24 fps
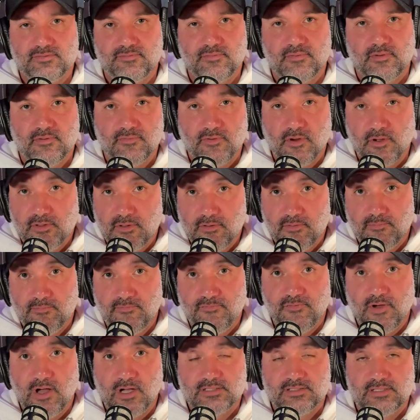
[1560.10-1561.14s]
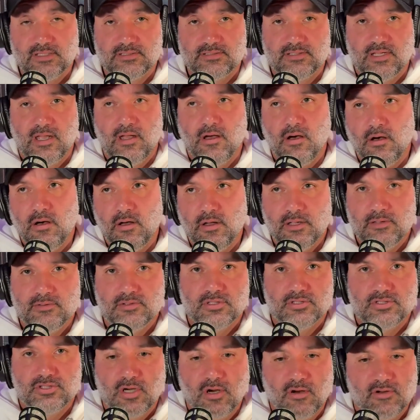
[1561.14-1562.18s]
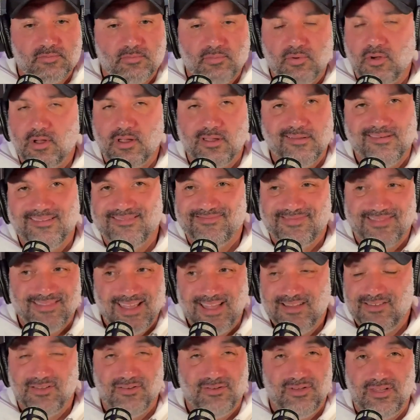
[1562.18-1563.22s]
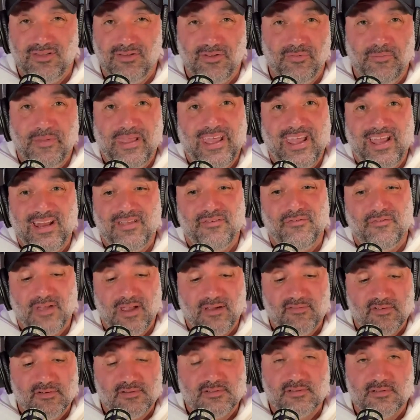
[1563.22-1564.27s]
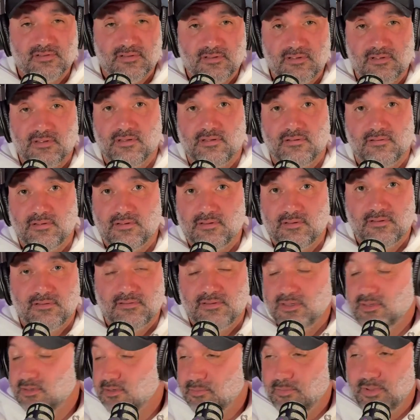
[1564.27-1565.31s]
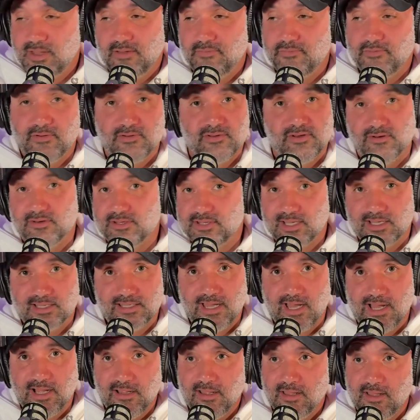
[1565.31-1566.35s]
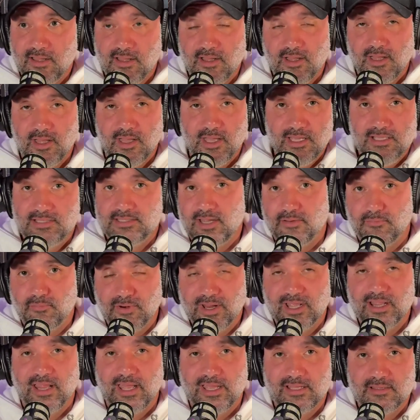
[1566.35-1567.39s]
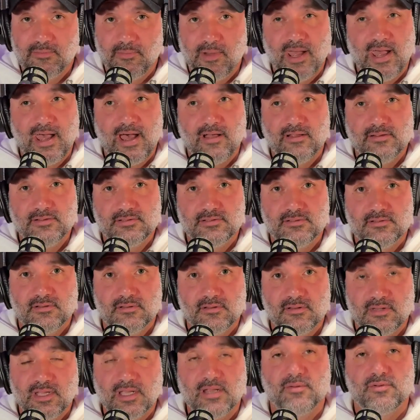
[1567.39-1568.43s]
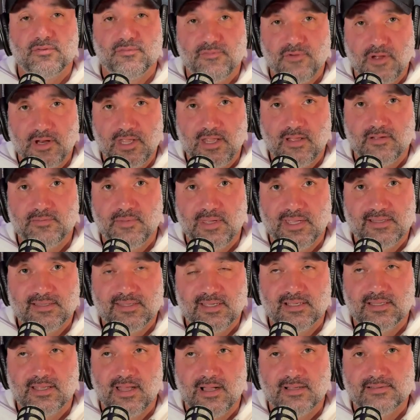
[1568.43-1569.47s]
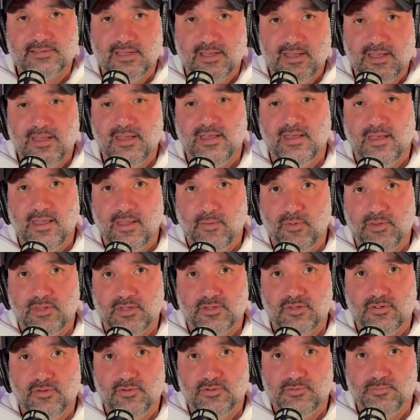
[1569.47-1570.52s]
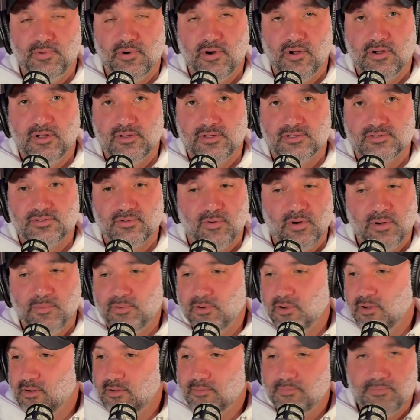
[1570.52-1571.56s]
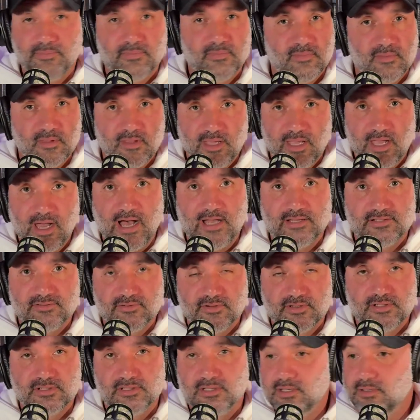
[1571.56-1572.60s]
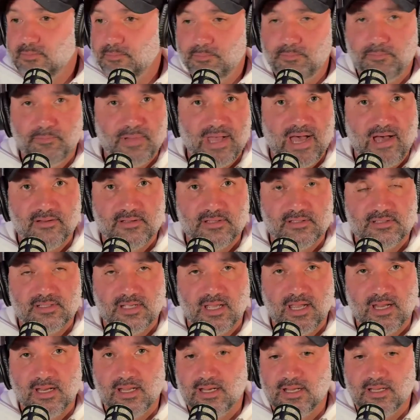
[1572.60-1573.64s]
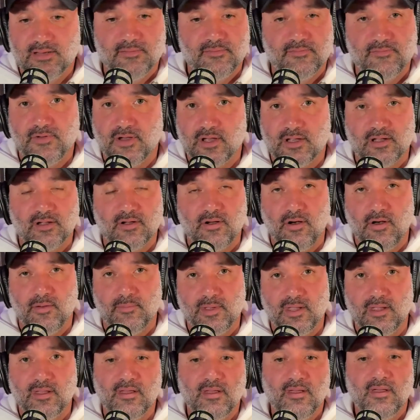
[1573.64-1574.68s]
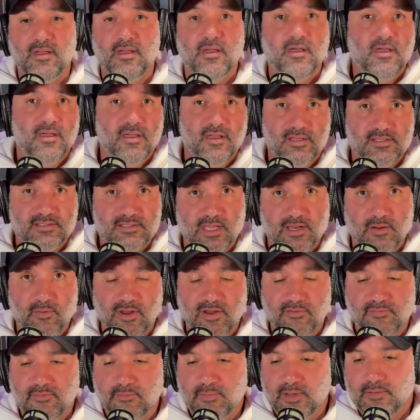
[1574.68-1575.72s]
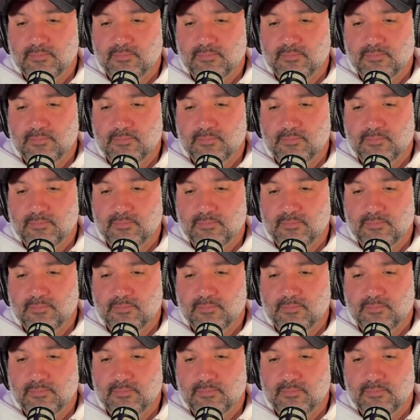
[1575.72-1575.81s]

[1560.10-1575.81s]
For all you fucks that say, "Oh, he was a sheriff's boy," that dude didn't do me any favors. He didn't do me any favors. During TikTok, he sent ring light to my house, thinking it was funny I was making TikToks. And when the news broke and the story broke, he ostrich. He pounded sand. He didn't fucking call me. He stayed away from me.